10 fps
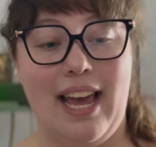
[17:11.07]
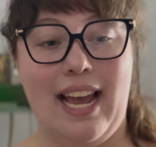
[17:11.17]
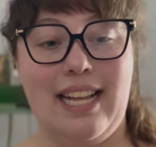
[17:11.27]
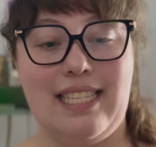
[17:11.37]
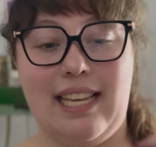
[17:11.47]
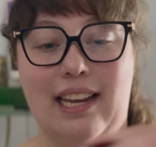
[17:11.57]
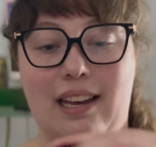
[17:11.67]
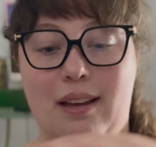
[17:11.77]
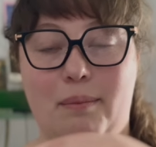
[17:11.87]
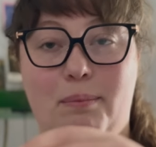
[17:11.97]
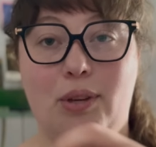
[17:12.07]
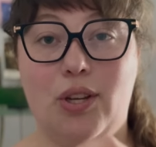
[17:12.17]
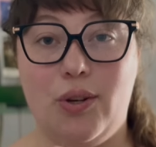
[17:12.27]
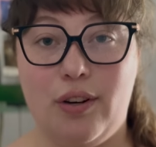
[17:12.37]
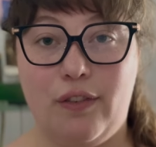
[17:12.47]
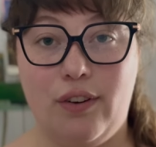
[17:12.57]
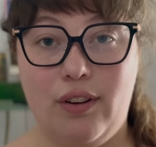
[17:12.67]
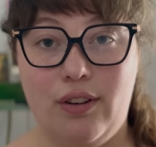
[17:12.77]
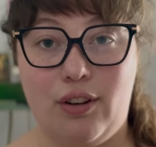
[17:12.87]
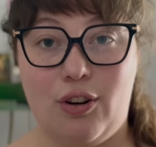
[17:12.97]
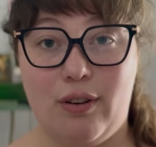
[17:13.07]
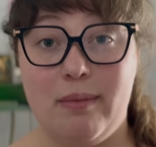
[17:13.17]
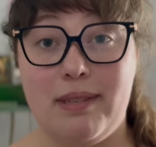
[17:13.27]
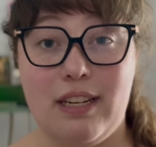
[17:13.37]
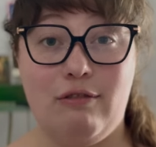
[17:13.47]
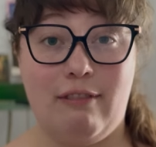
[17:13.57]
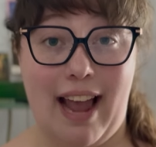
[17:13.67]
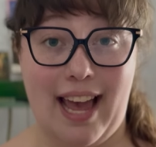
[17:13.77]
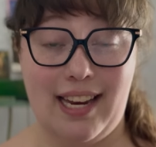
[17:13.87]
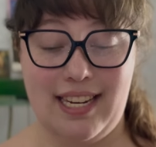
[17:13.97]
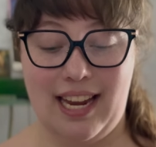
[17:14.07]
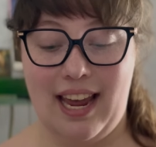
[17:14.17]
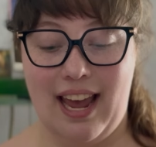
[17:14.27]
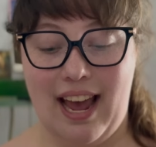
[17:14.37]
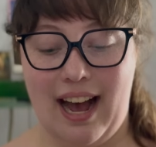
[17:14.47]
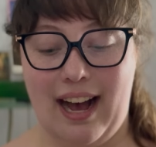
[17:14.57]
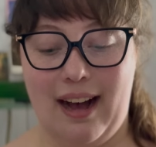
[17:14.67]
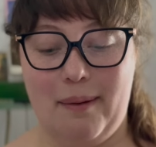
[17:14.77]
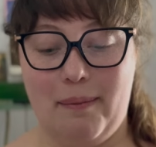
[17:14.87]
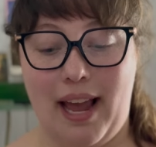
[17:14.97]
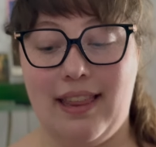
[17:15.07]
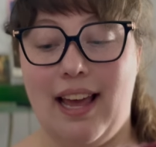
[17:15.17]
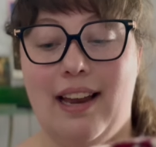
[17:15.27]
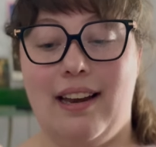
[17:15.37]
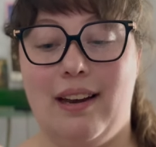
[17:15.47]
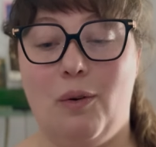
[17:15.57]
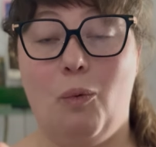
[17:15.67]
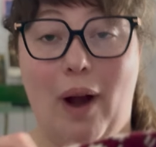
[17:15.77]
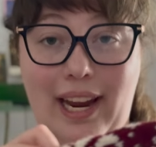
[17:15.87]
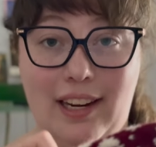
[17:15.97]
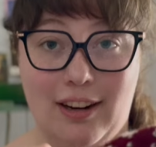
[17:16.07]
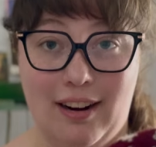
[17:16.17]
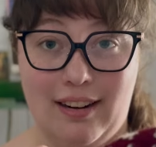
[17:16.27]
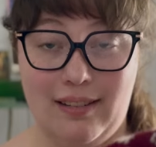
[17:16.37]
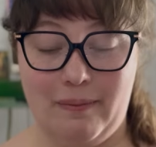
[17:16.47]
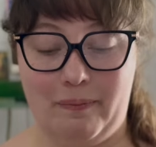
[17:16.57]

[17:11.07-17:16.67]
It's, like, a beautiful crimson red, and then white yarn.